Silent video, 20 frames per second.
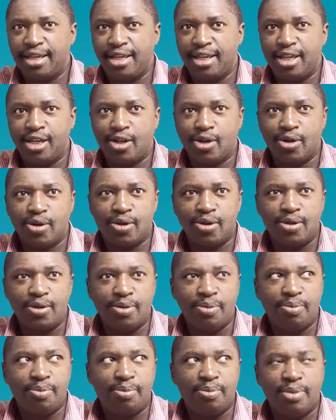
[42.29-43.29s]

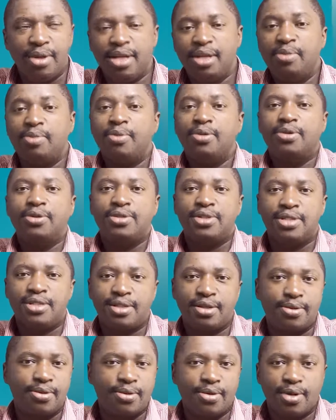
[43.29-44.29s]
many months
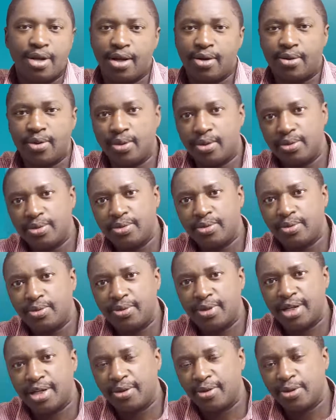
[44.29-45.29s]
ago
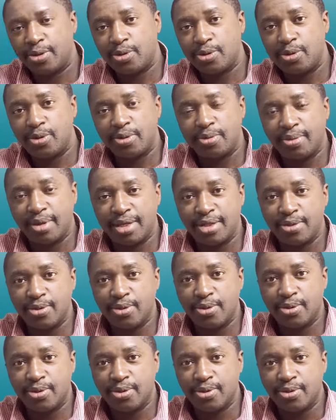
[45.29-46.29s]
when I was doing my
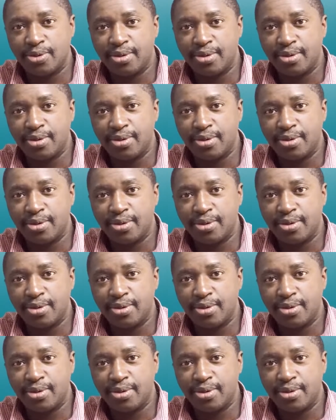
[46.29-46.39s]
school.